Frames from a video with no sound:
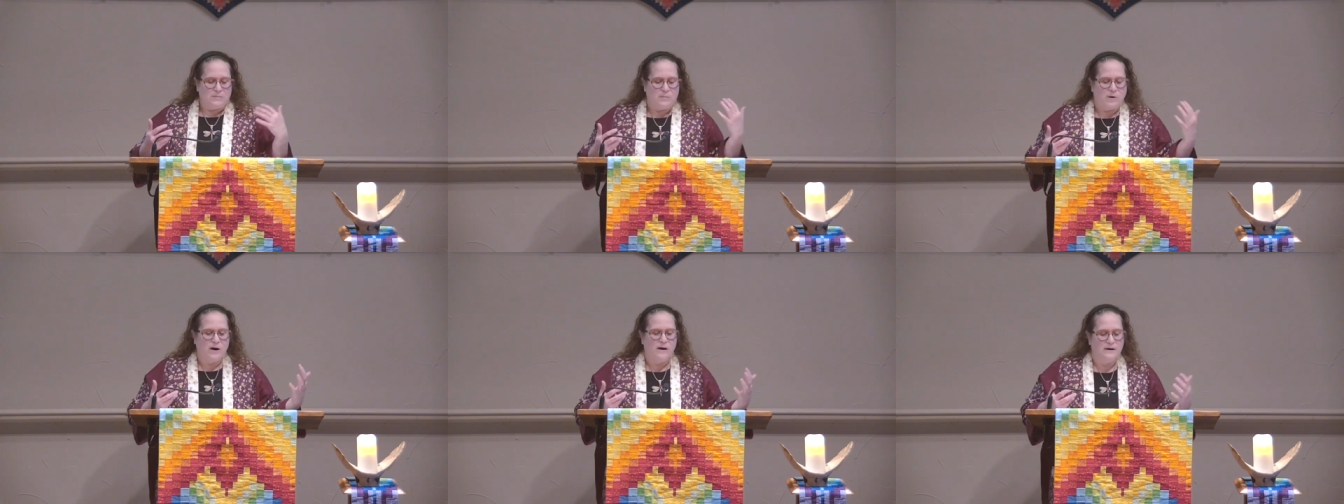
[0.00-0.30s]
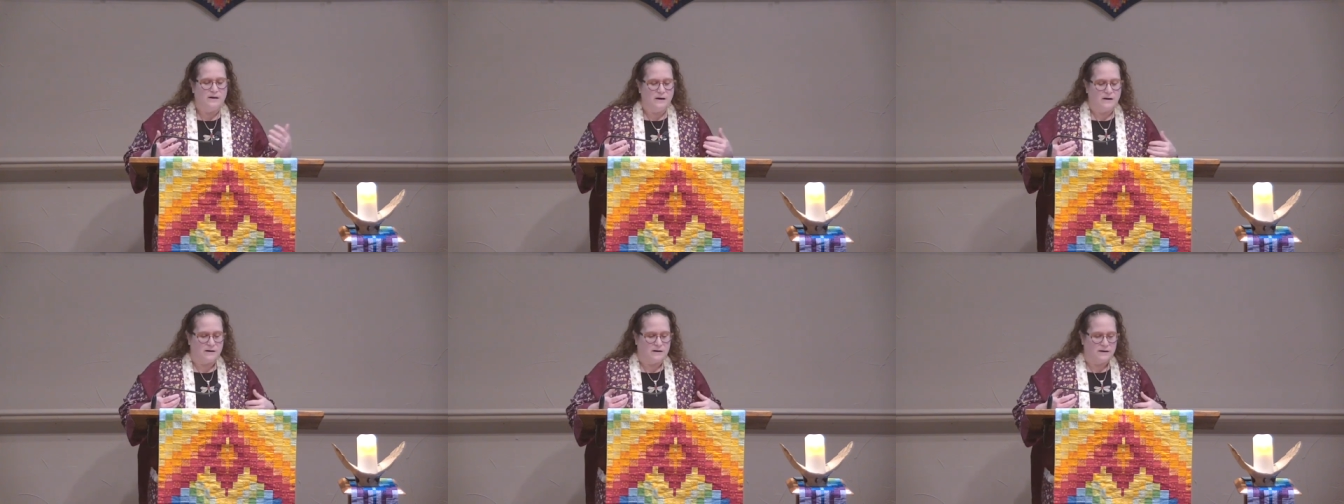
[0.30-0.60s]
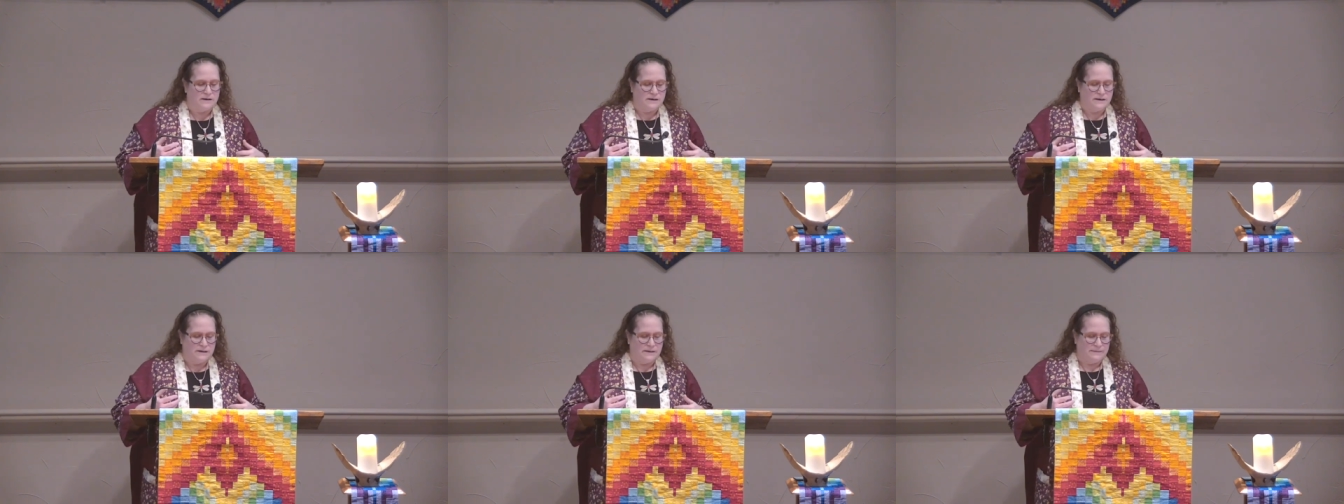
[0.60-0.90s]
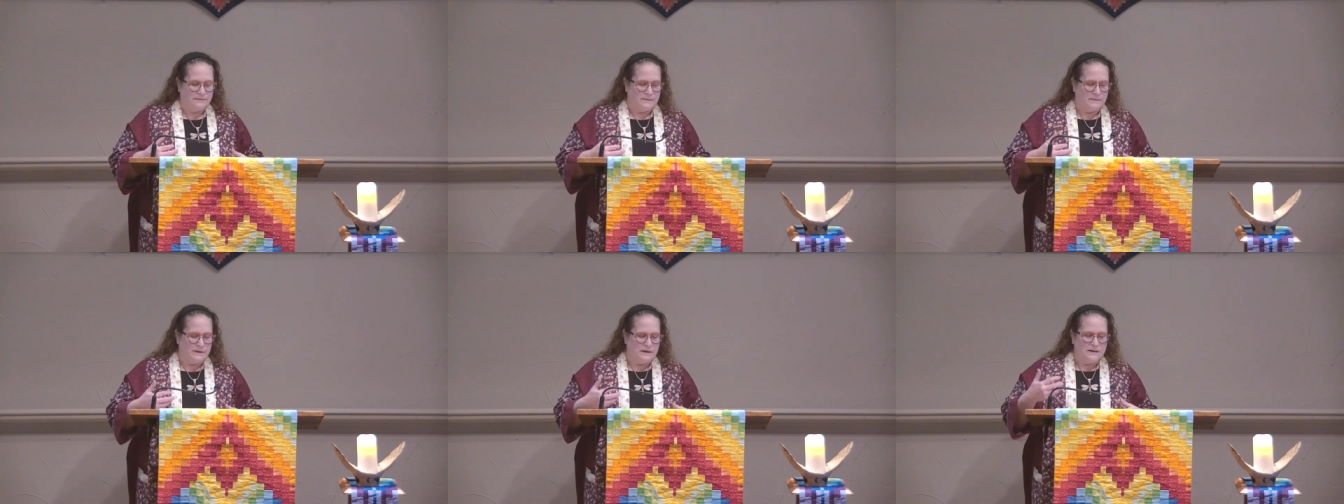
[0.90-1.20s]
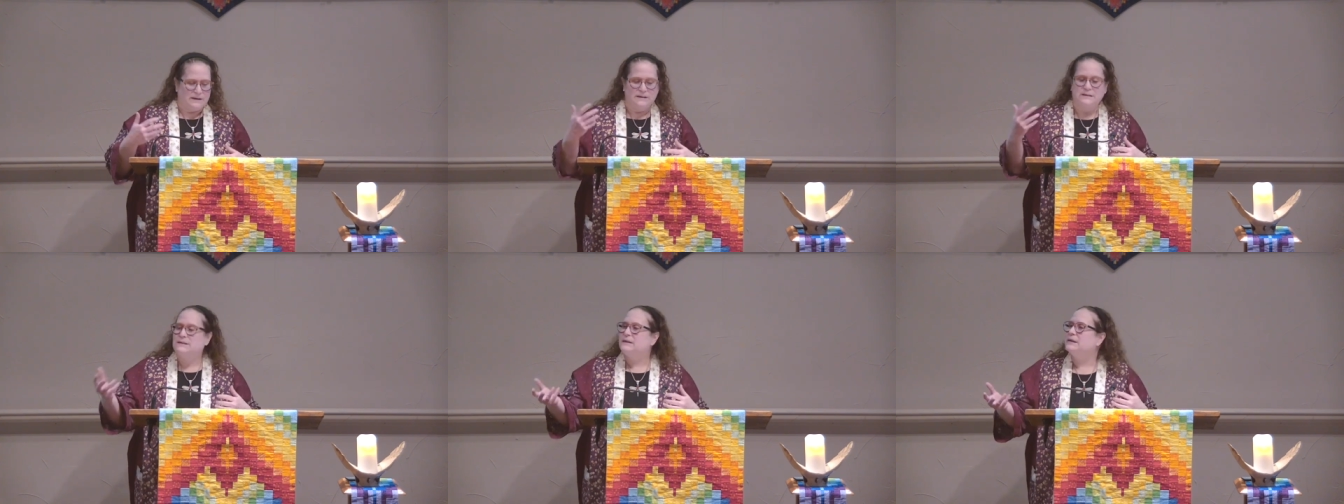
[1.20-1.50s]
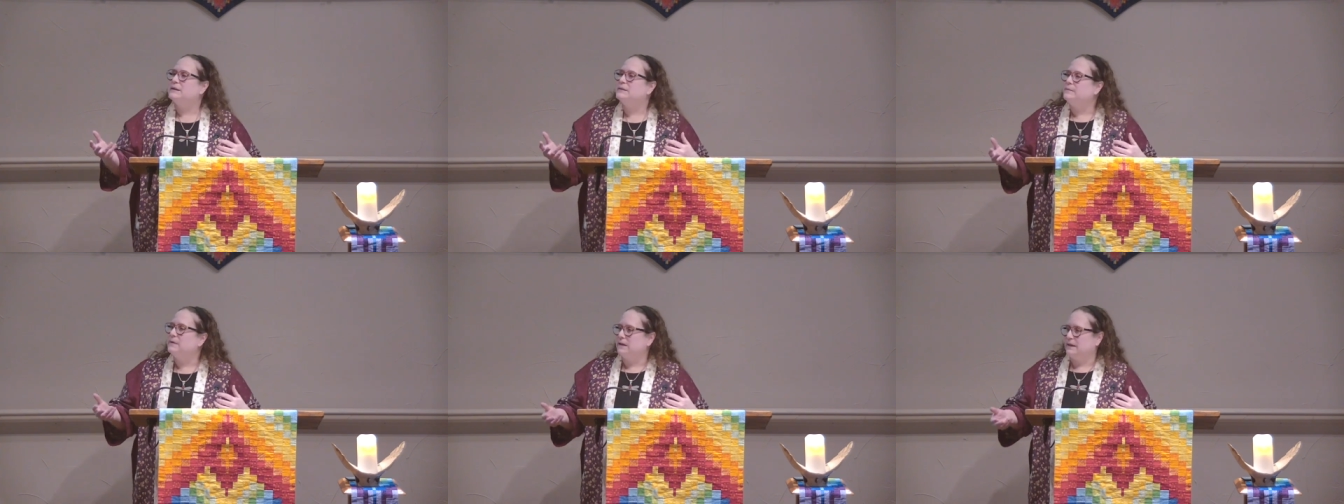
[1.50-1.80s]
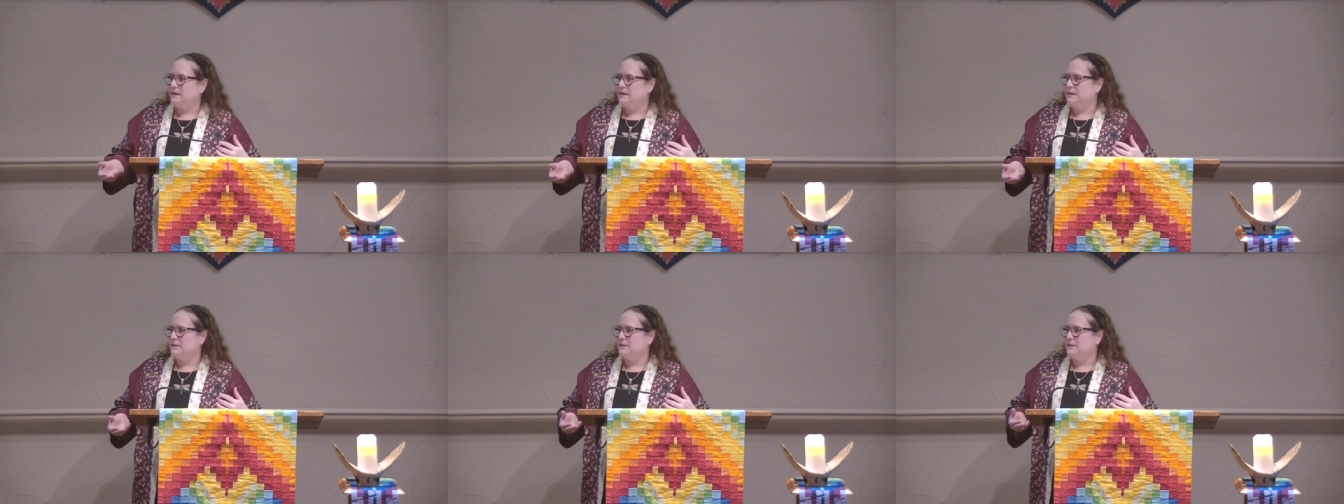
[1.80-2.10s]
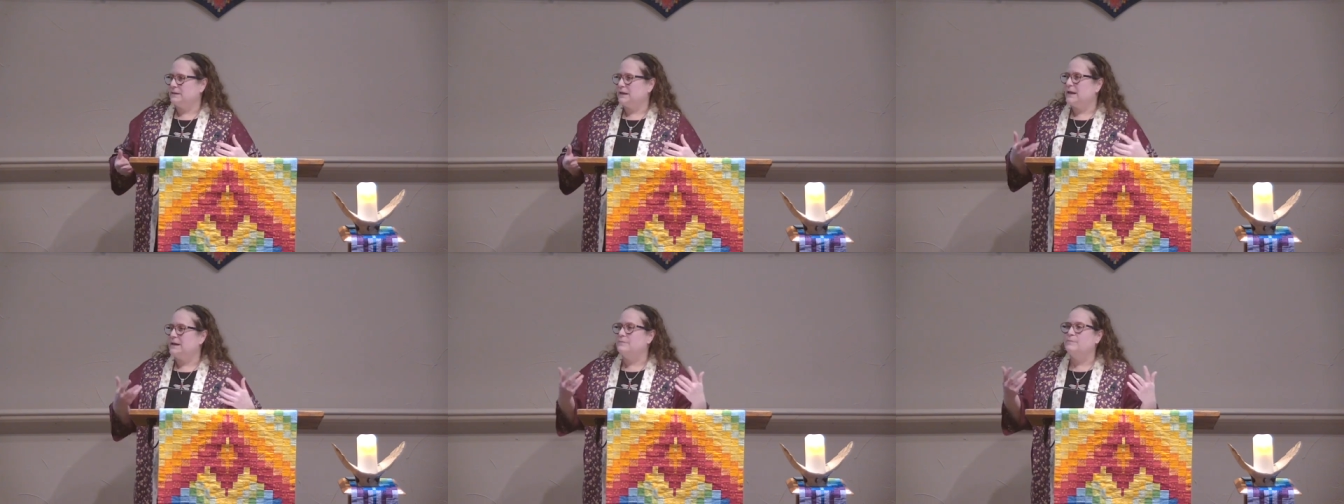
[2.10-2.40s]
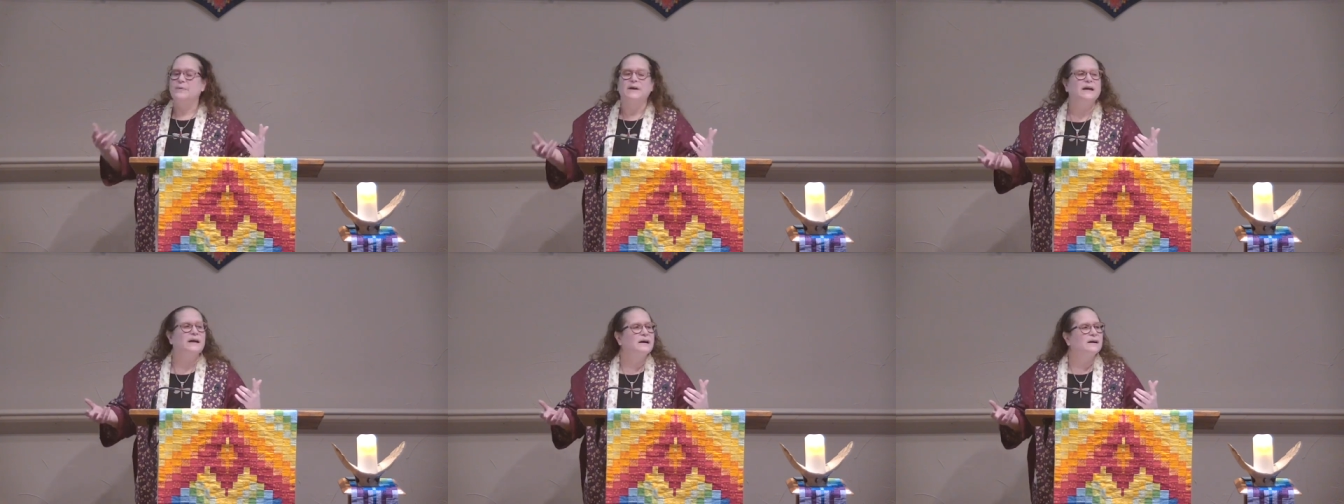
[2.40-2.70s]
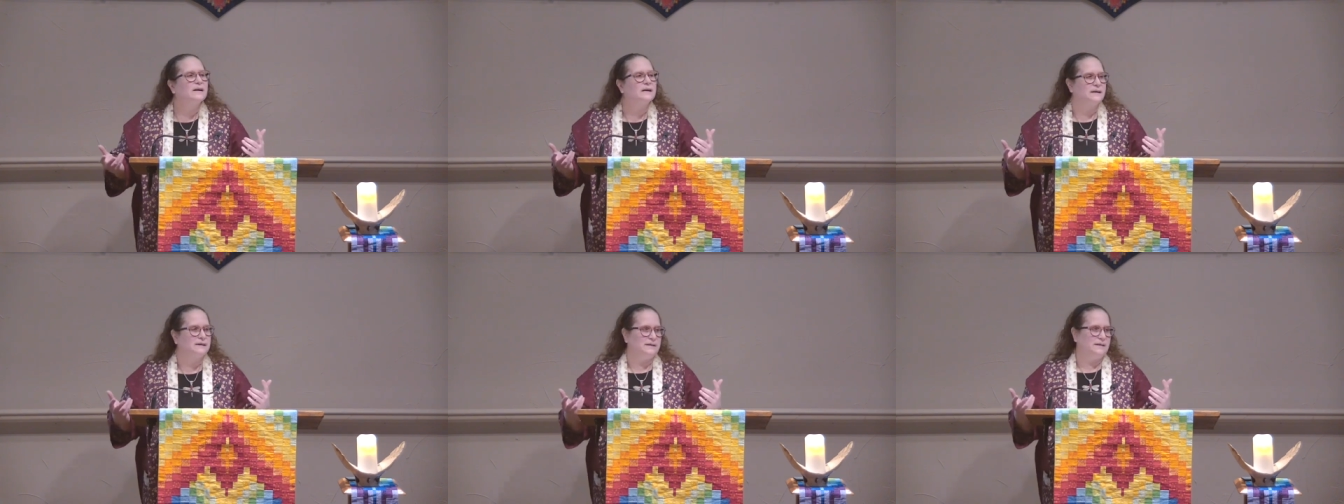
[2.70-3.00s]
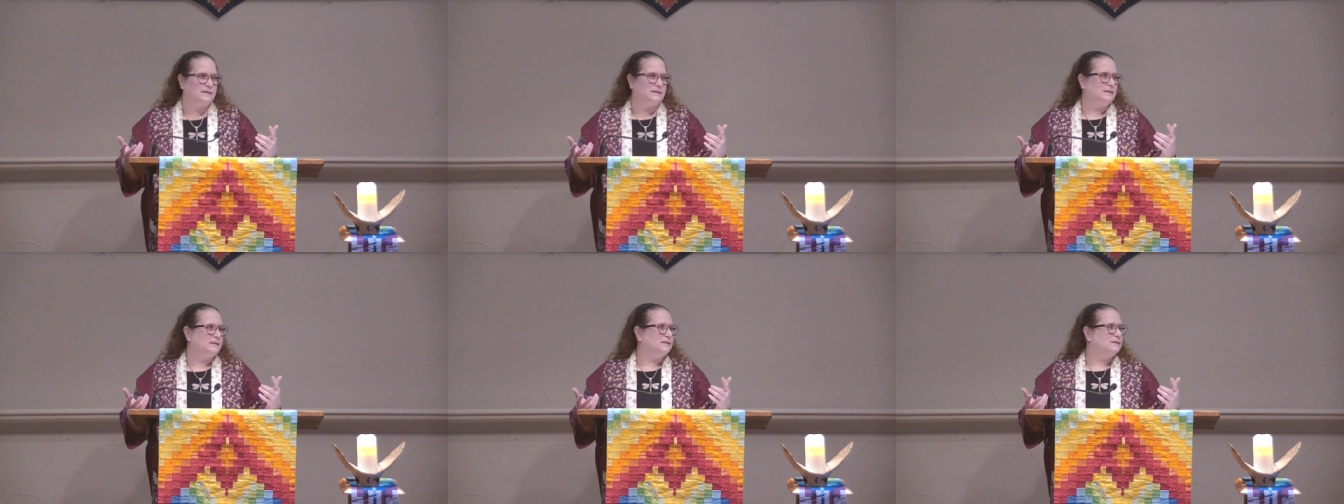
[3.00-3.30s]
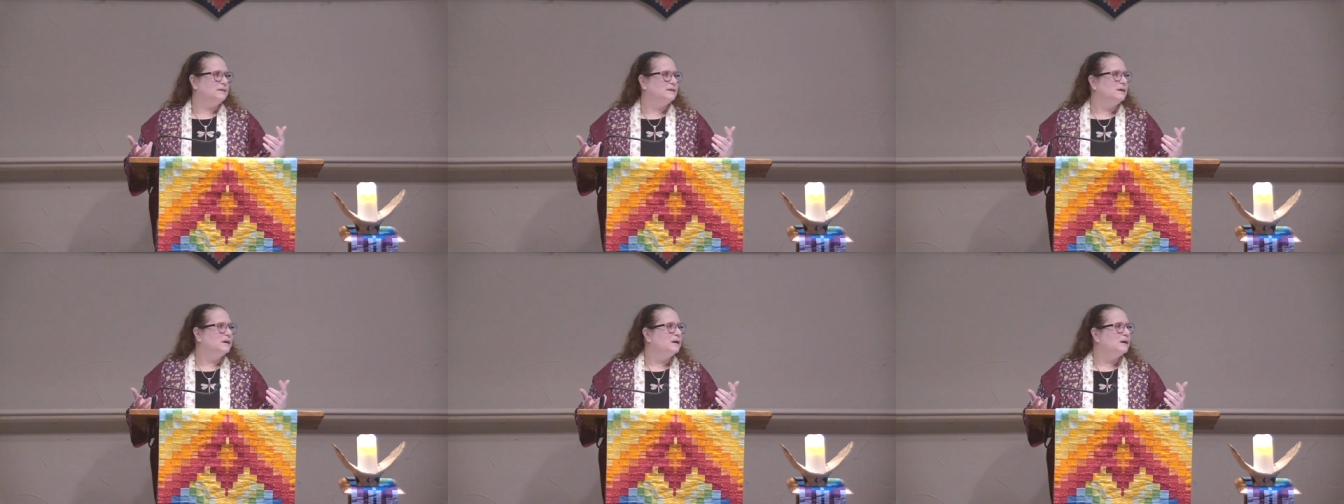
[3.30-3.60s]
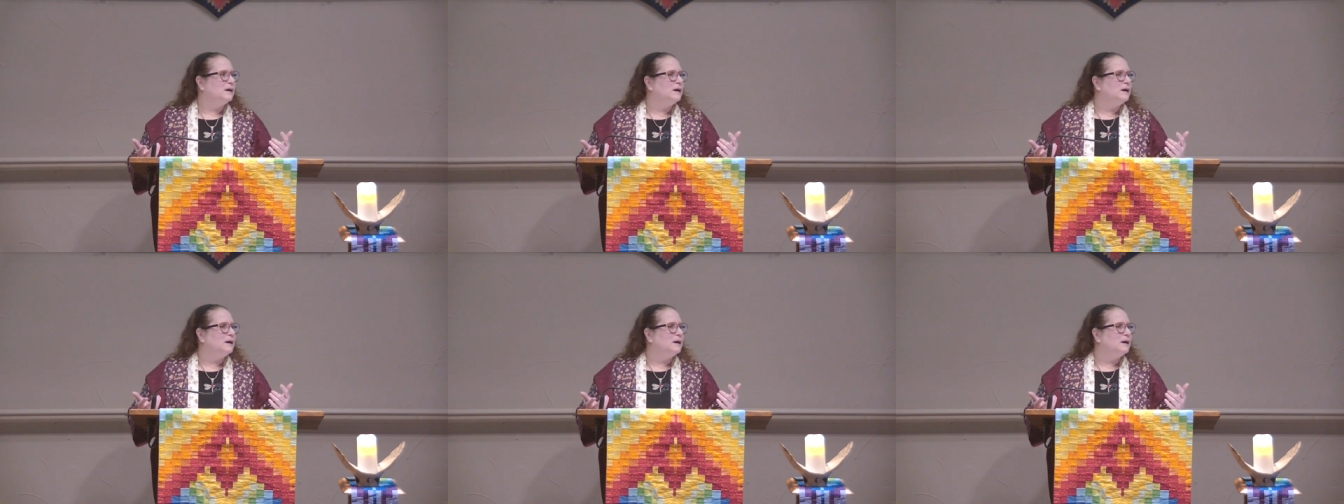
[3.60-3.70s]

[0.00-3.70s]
partners, siblings, and parents.